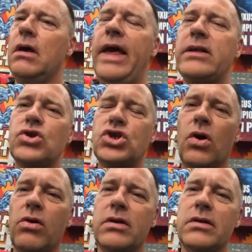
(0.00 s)

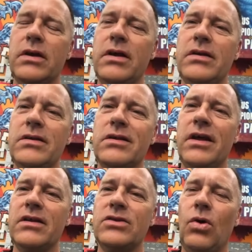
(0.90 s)
electroshock, yeah,
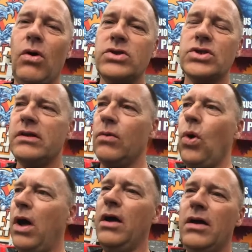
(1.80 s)
like a mm-hmm. torch and.
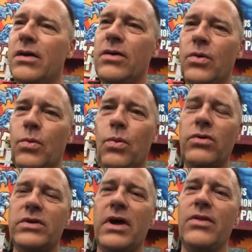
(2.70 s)
Oh,
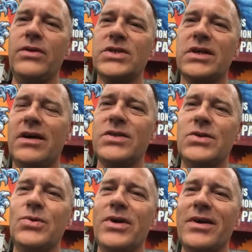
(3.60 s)
what are these guys
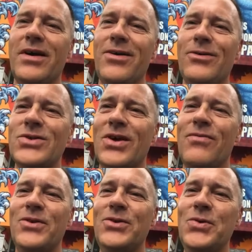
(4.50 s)
doing? I also
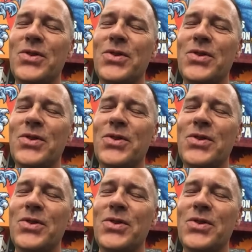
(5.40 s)
have to